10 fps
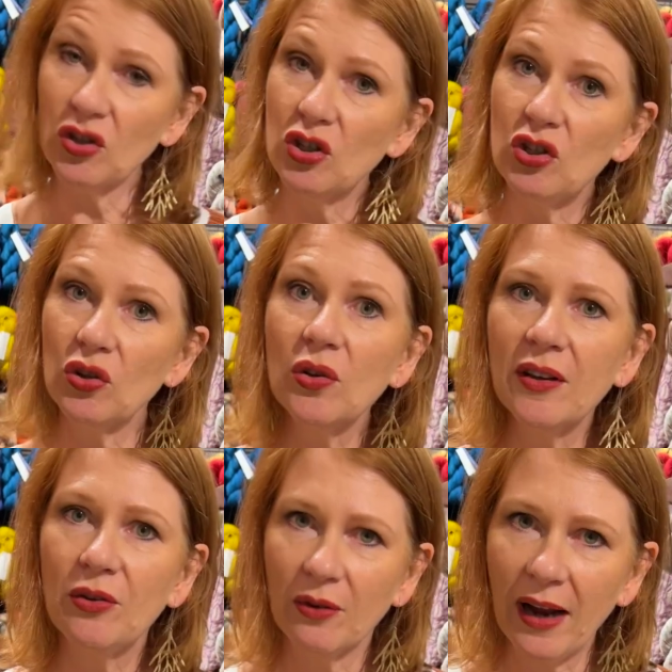to do the
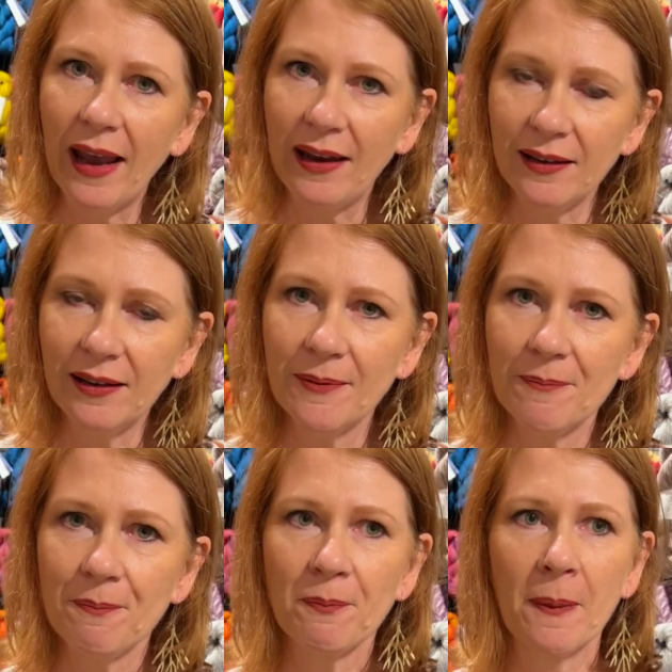grain,
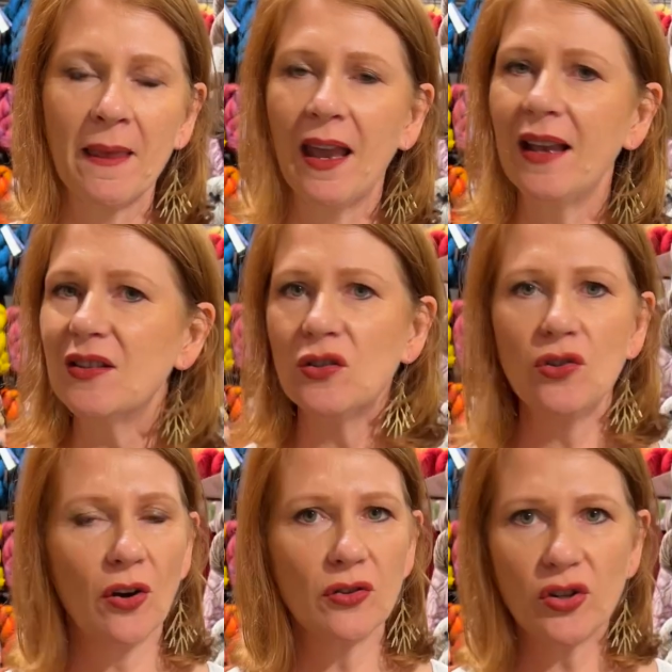it's
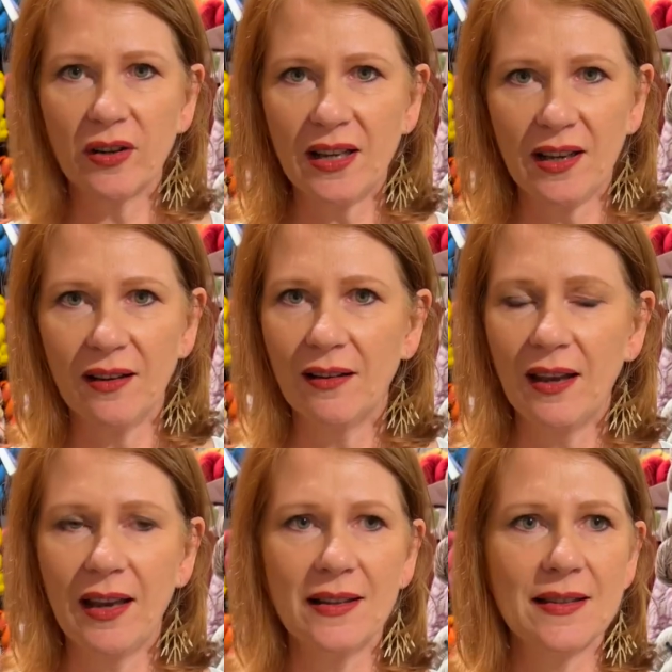not tricky.
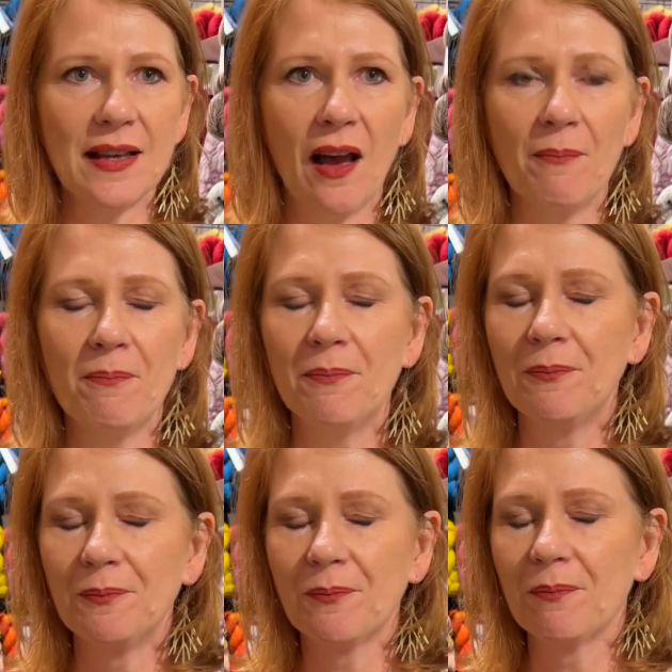It's
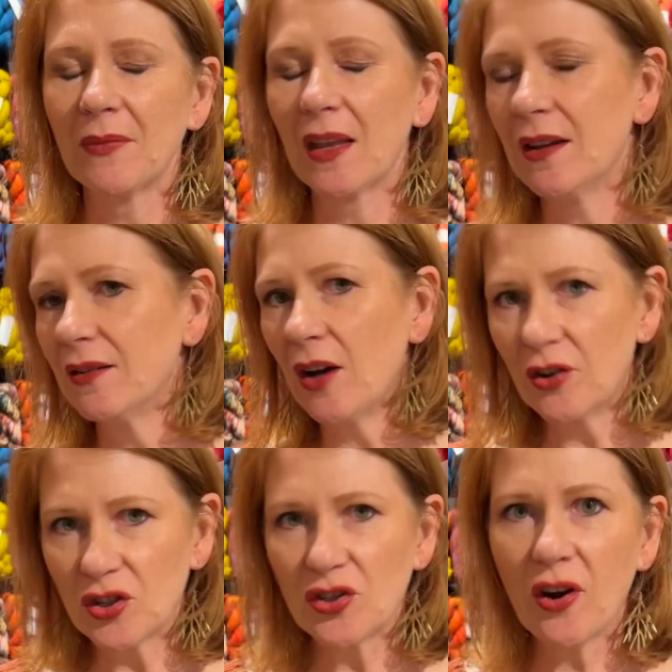I'll
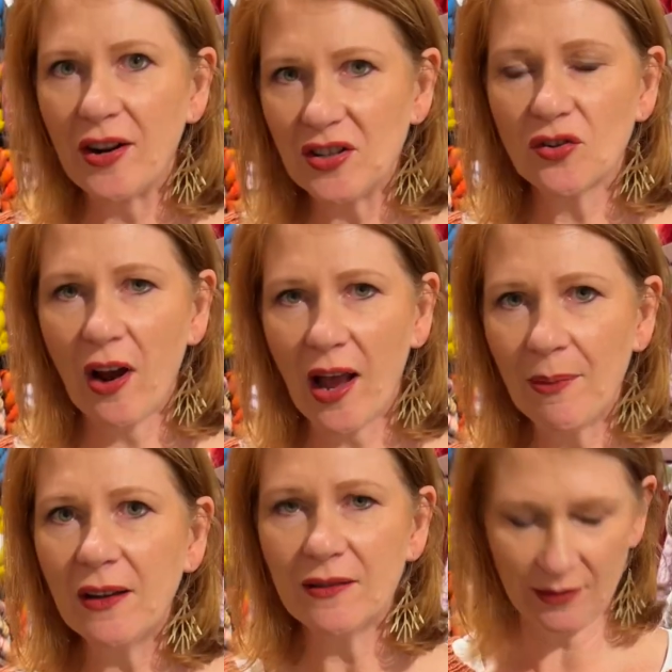try and describe
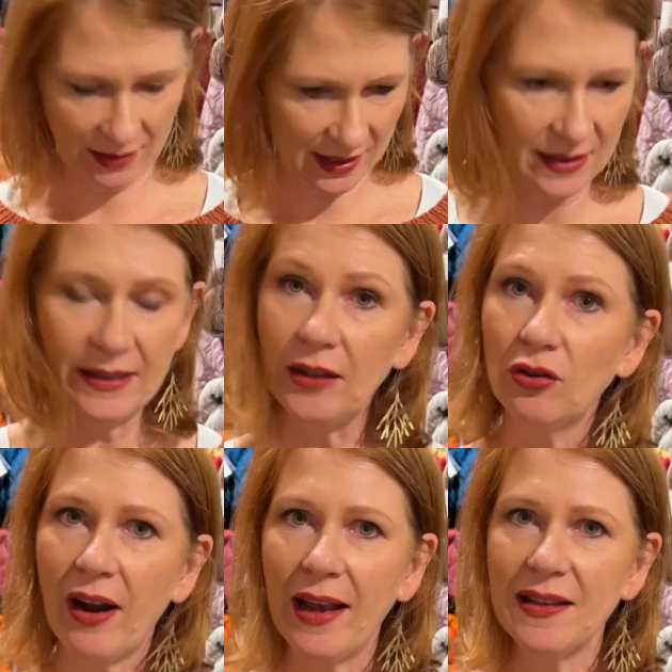it. There's little
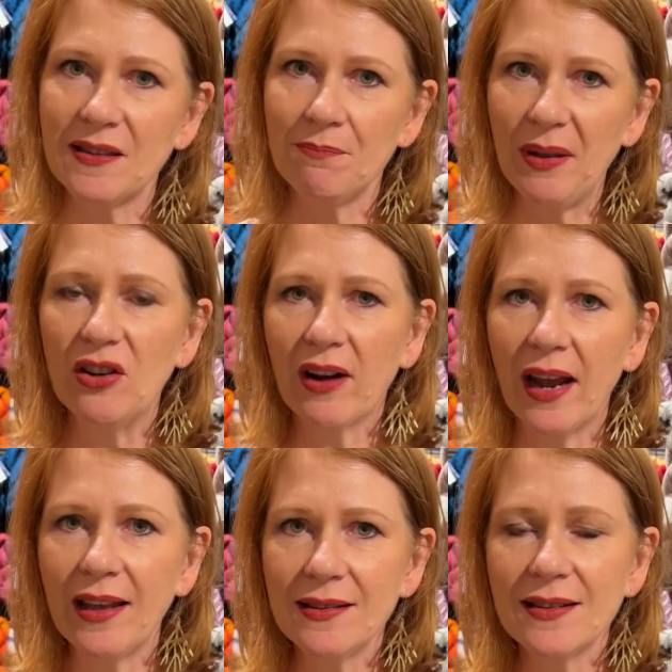grains and big
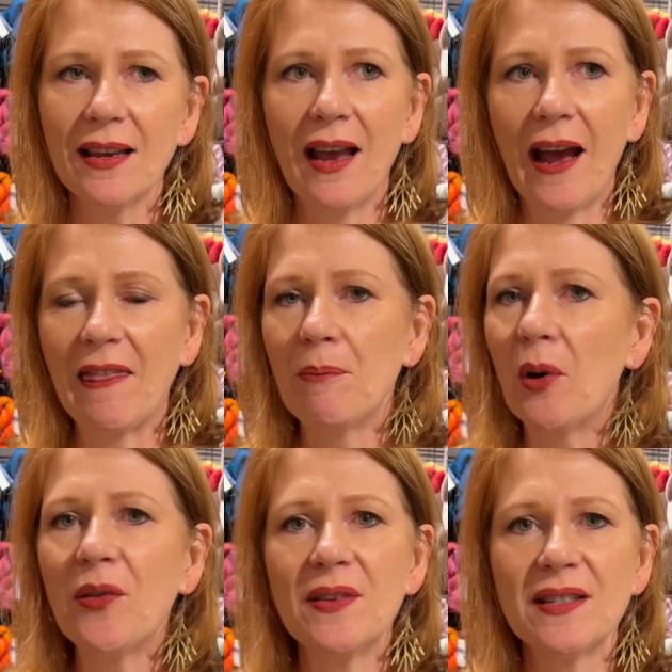grains, and they're
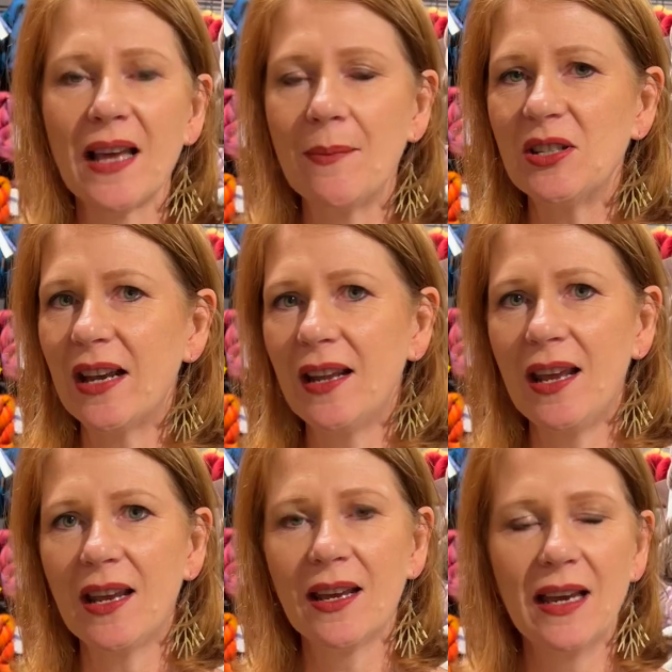both the same
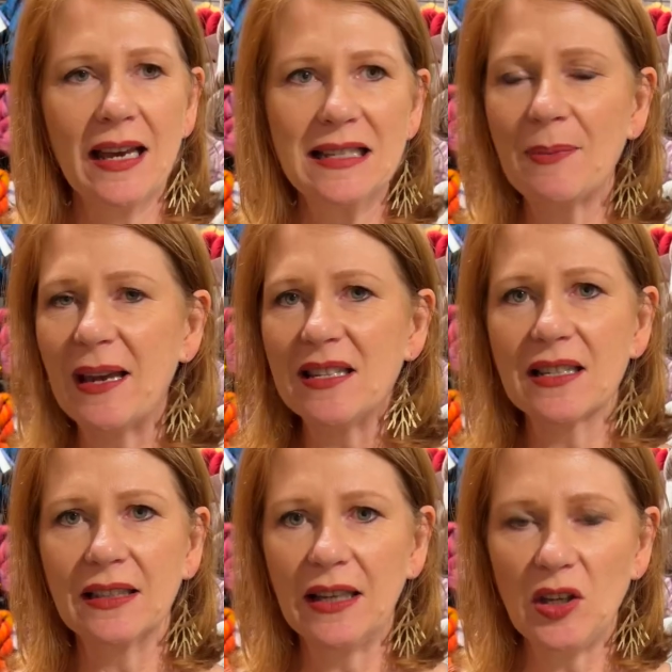technique. It's
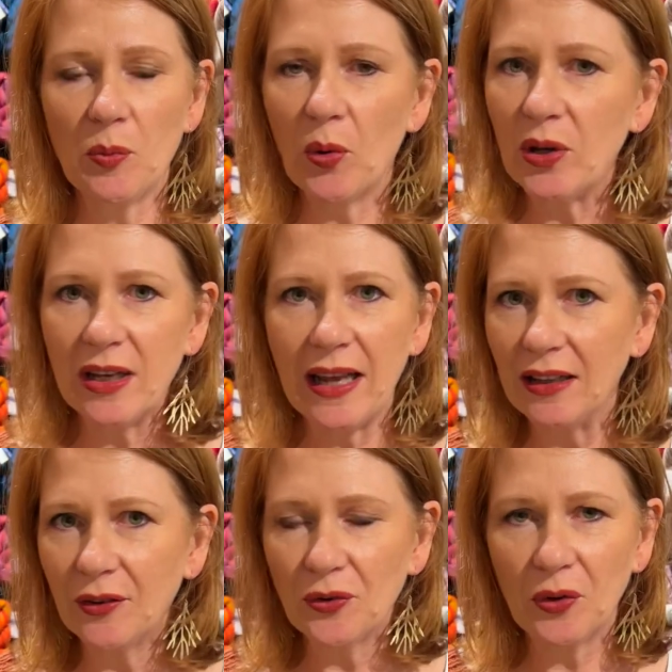basically you put your
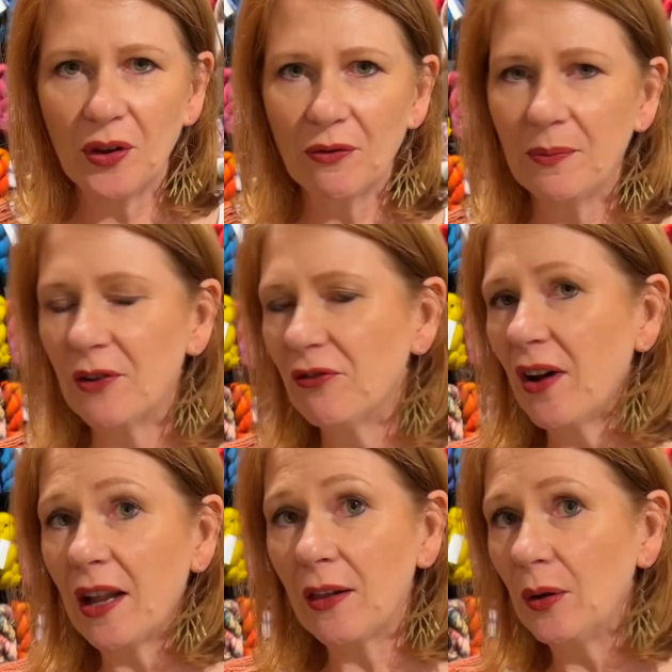needle through the
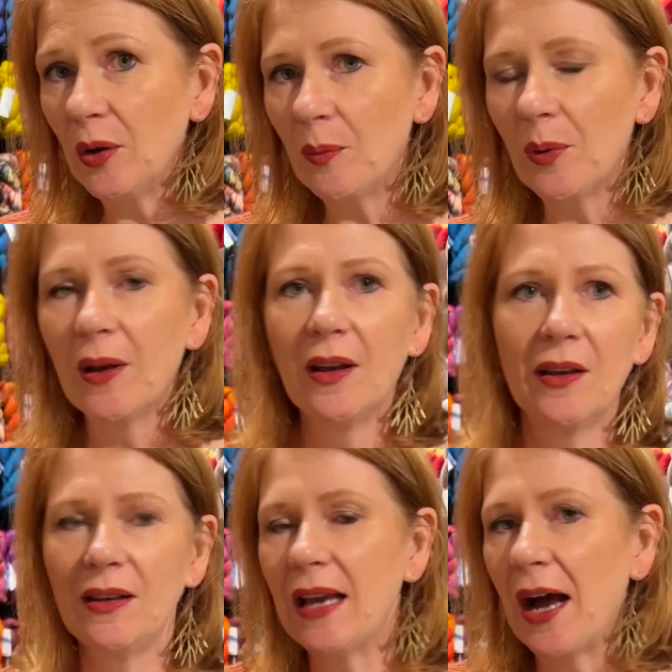front of the loop,
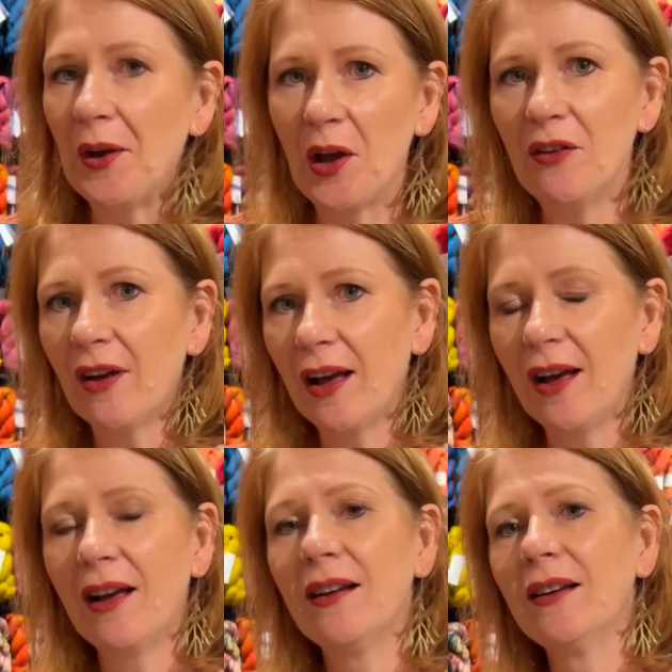yarn over,